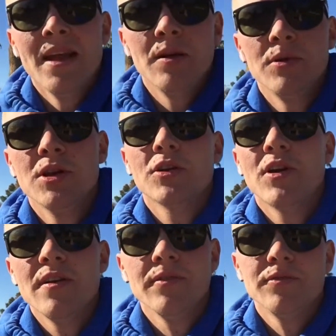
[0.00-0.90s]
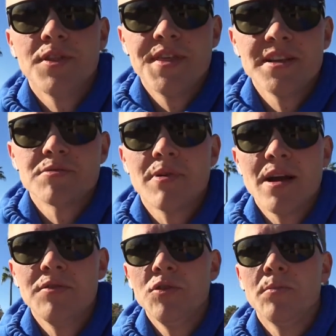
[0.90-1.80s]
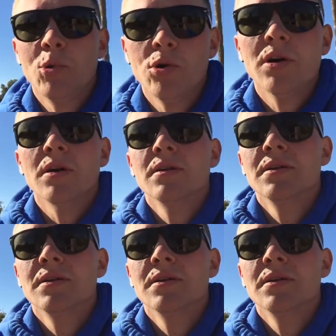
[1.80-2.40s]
And when you're grateful for things around you, more